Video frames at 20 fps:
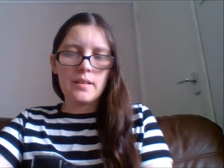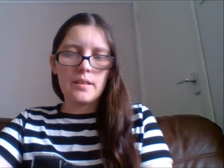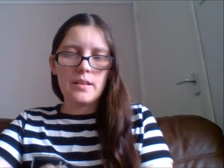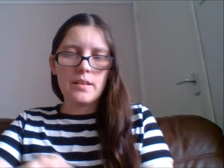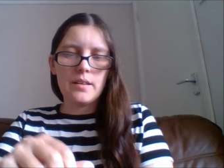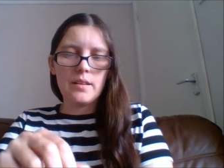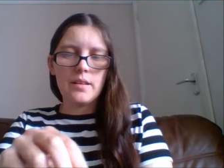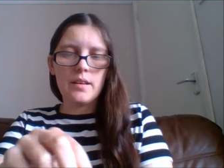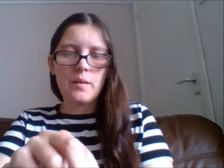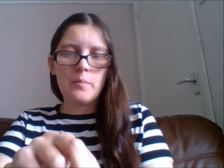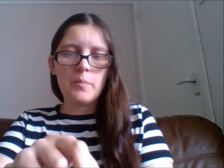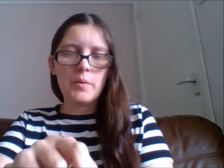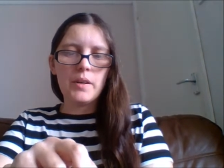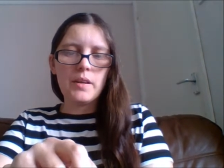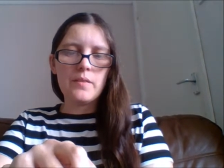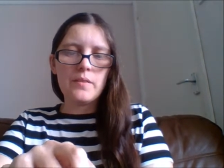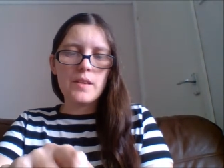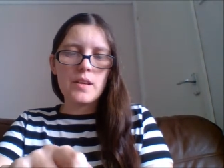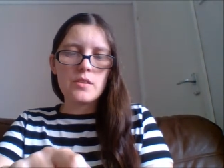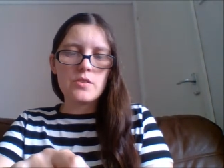I
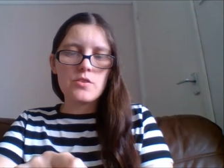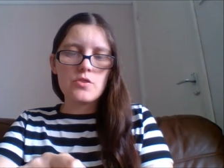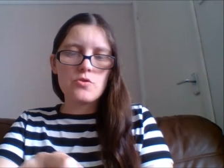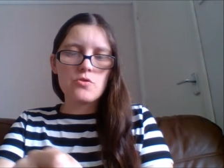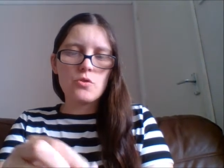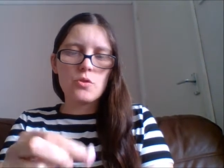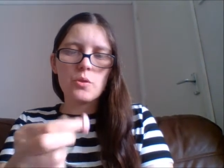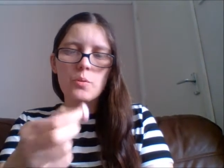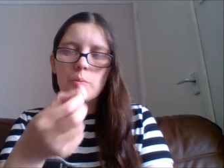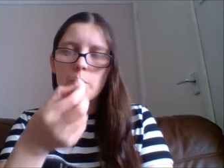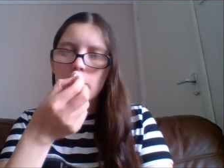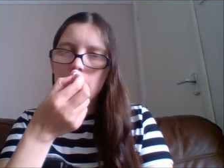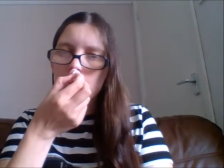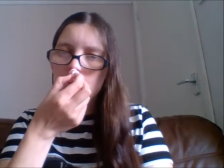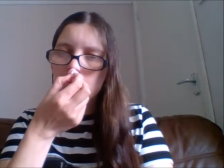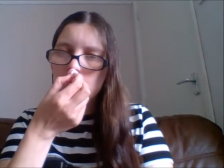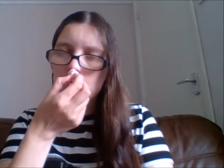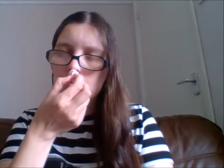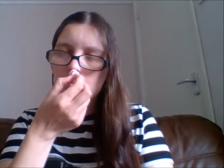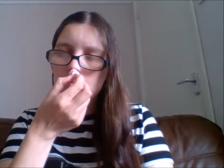believe they're
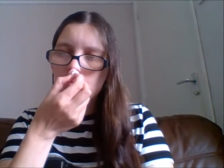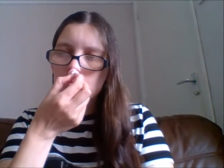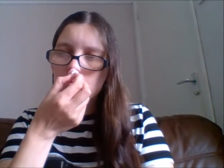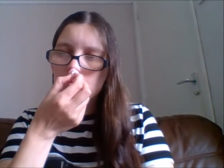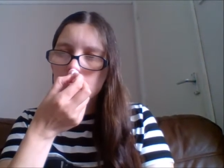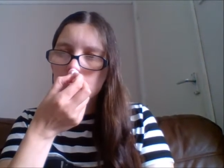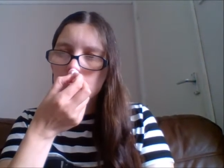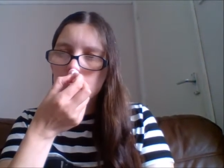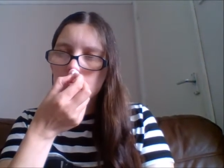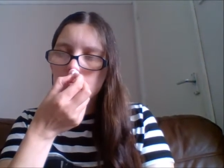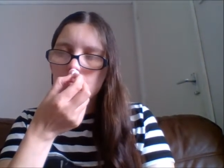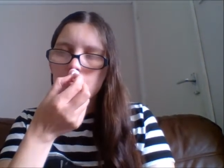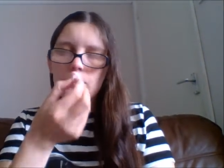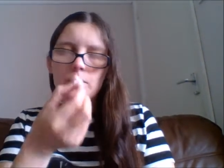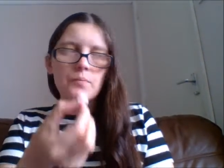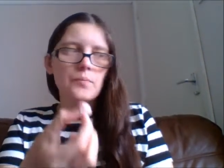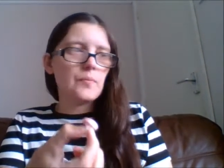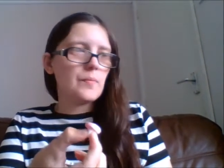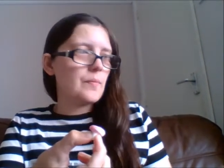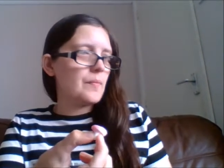strawberry.
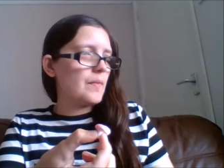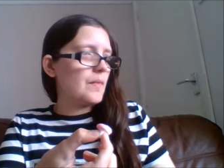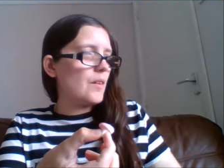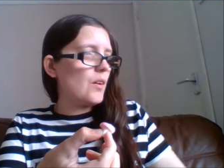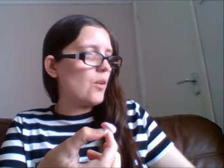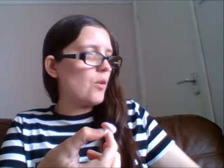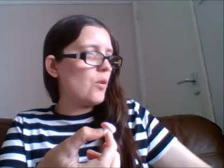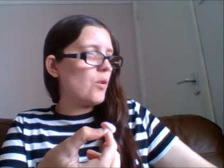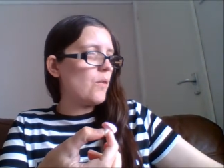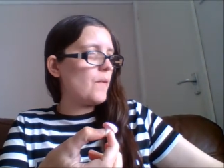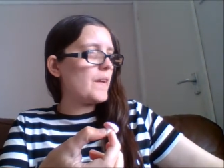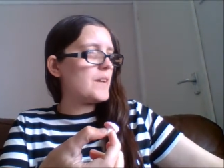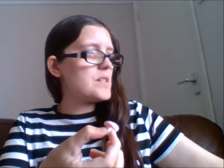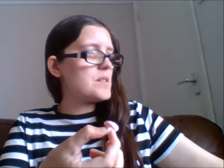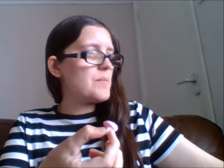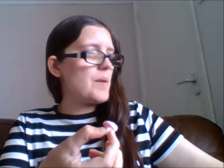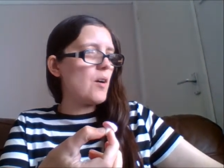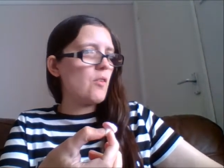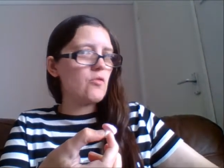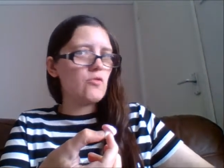Oh, they
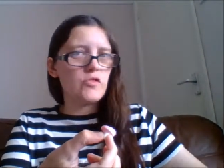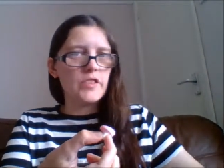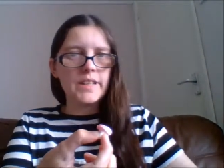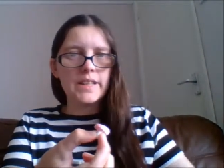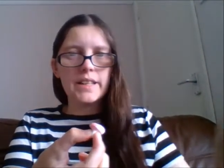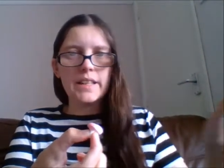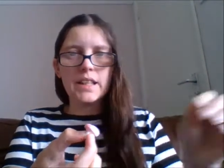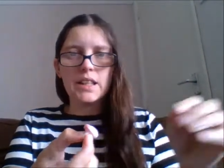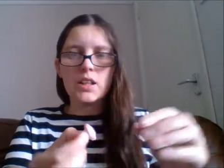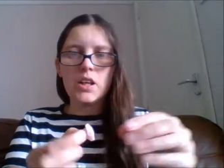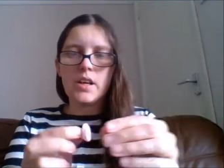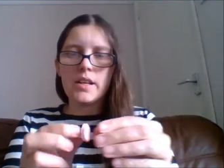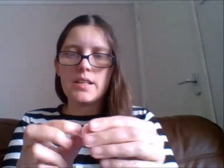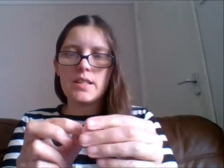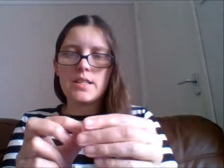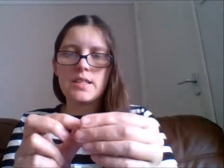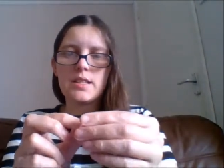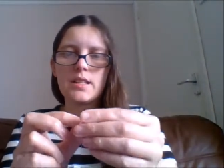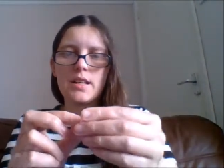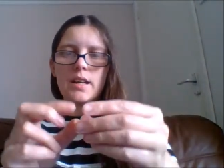smell really
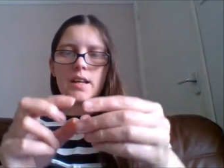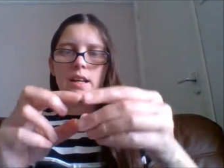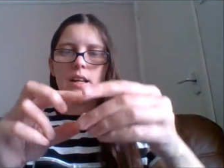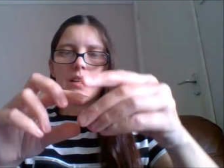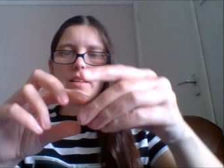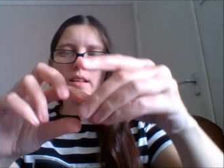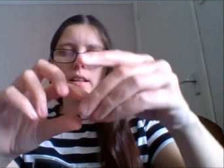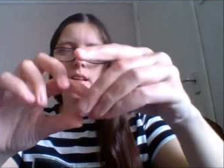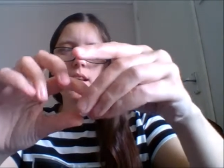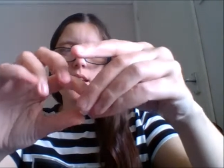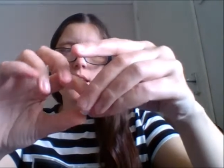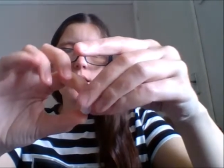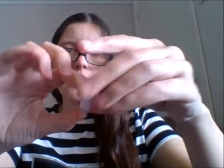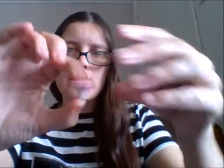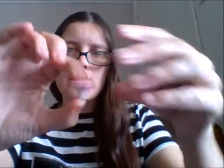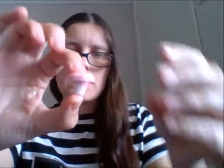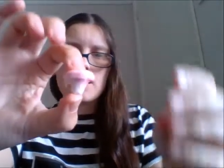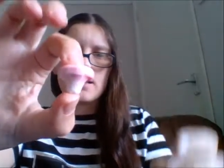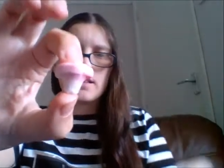nice. They're like these